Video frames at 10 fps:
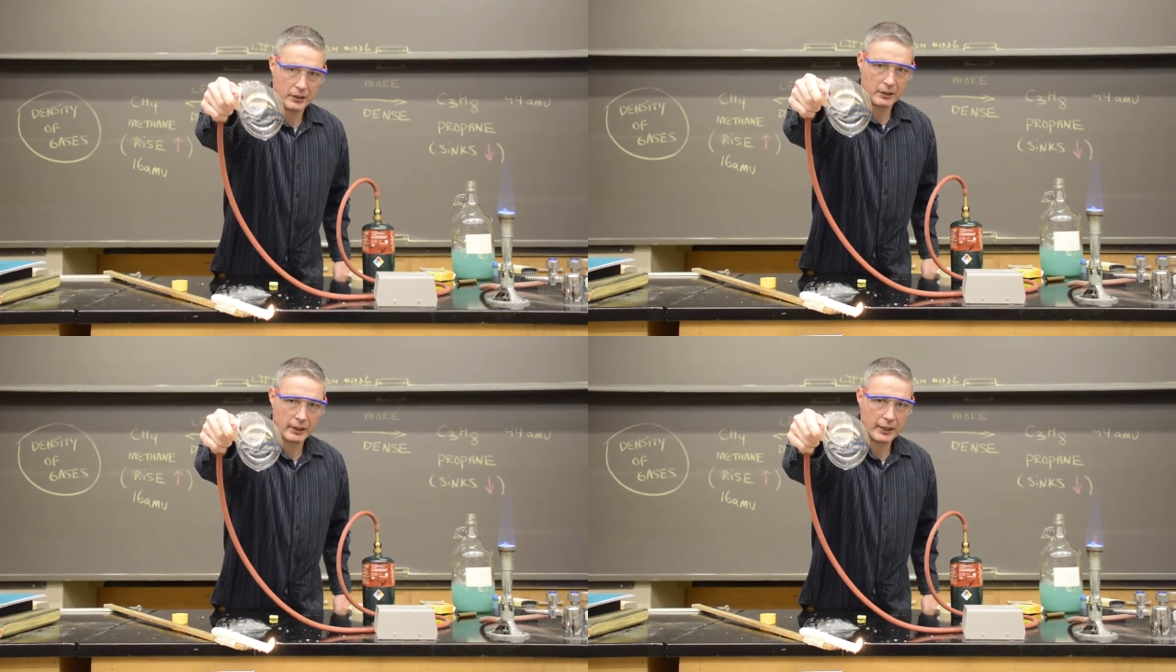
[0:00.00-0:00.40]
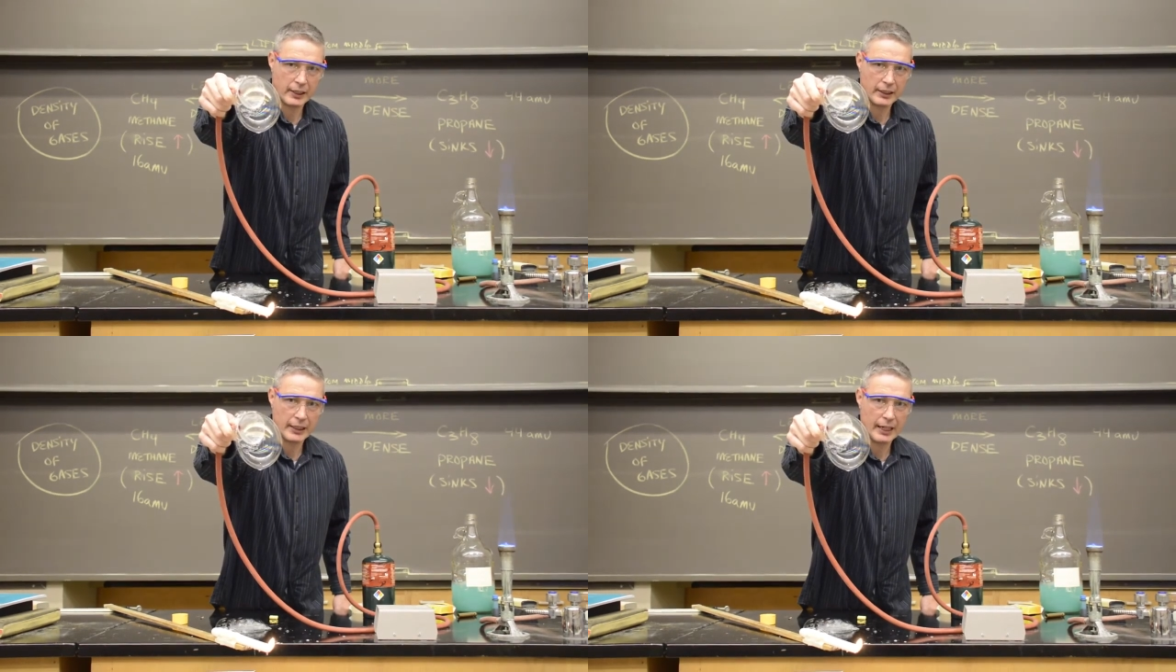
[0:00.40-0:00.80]
You know, I
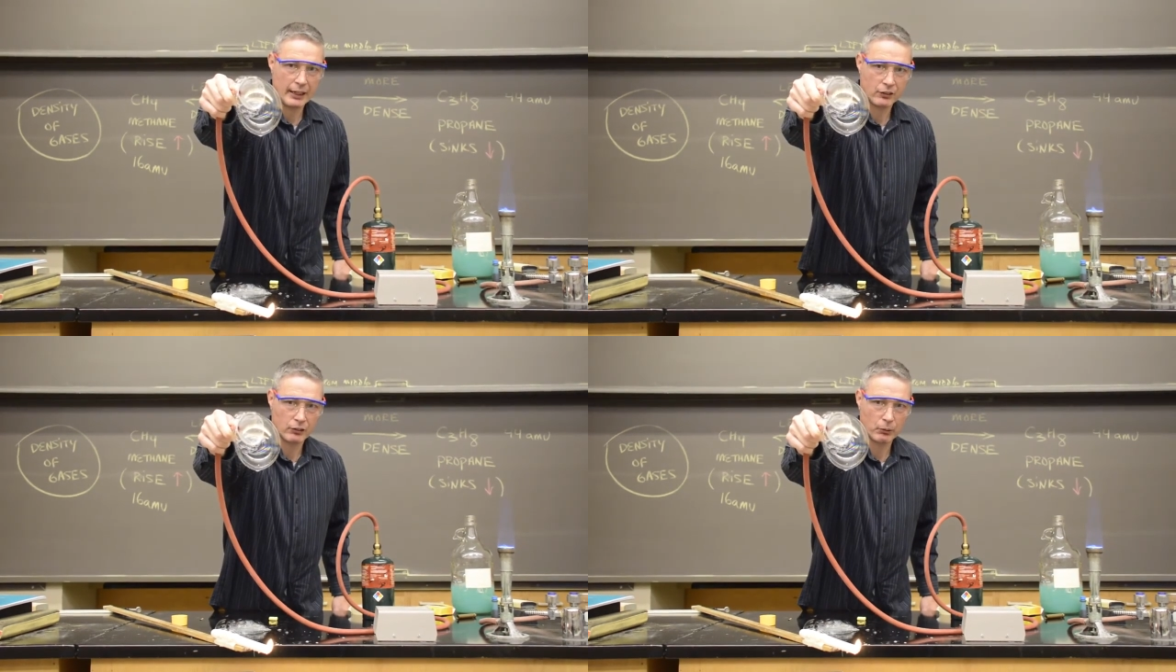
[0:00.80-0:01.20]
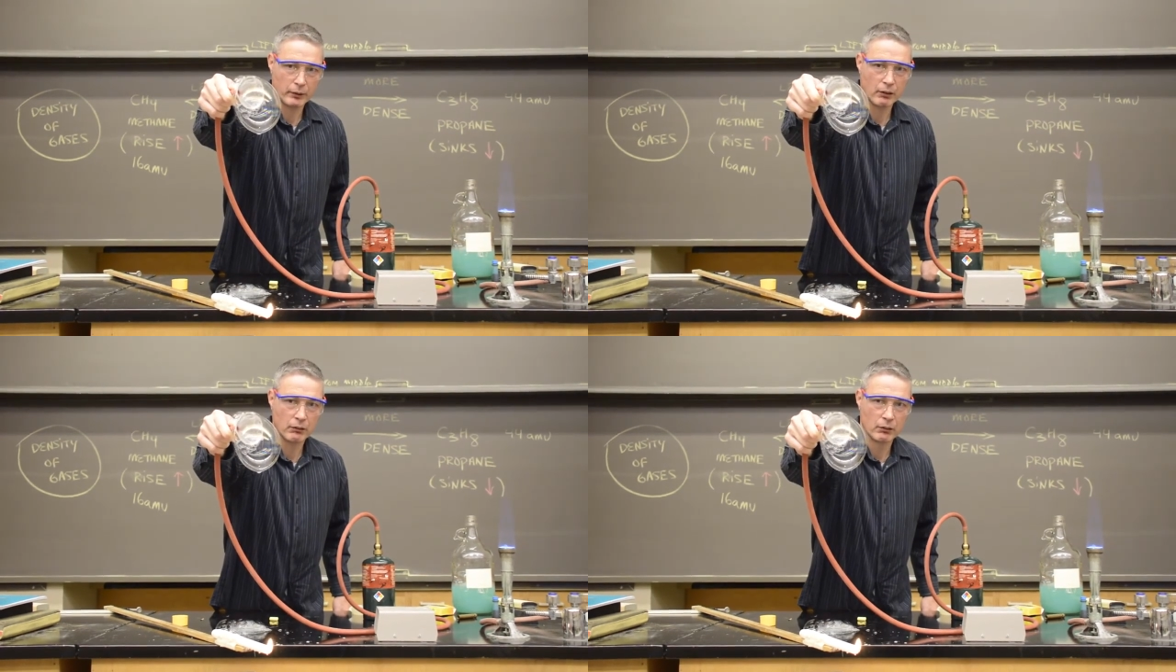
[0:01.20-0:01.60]
got a gas
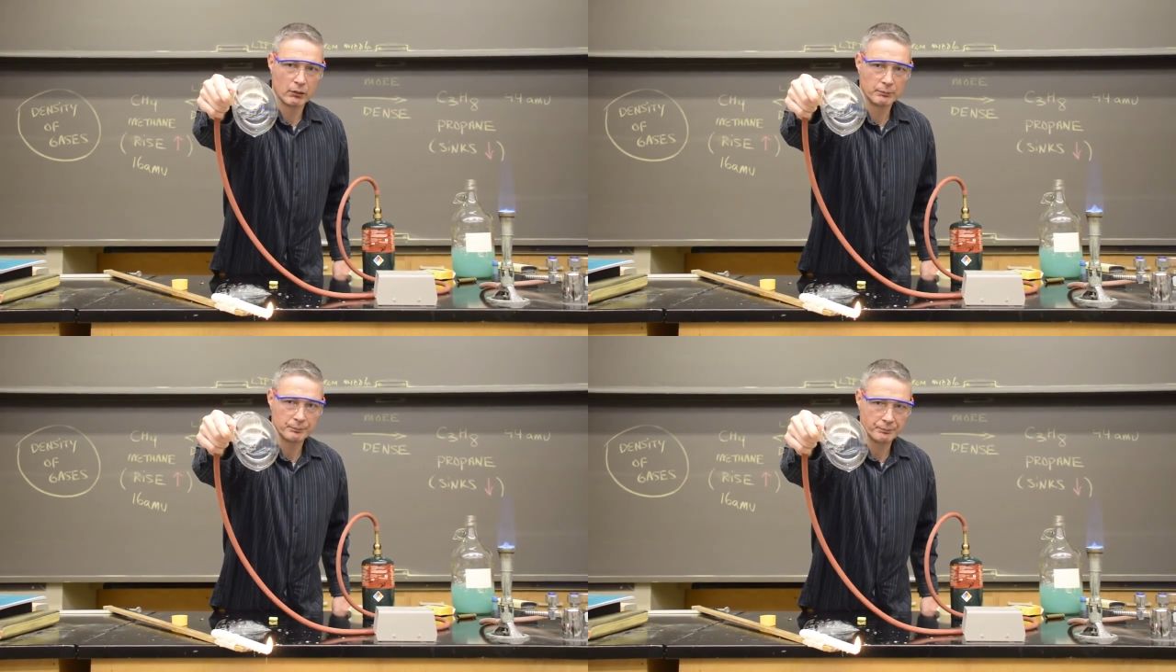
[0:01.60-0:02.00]
grill